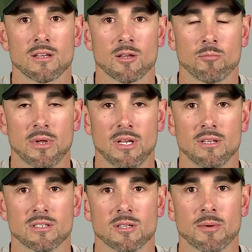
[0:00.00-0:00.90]

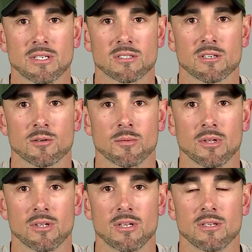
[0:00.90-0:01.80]
compete to the best of their
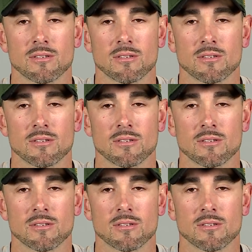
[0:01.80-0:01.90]
ability.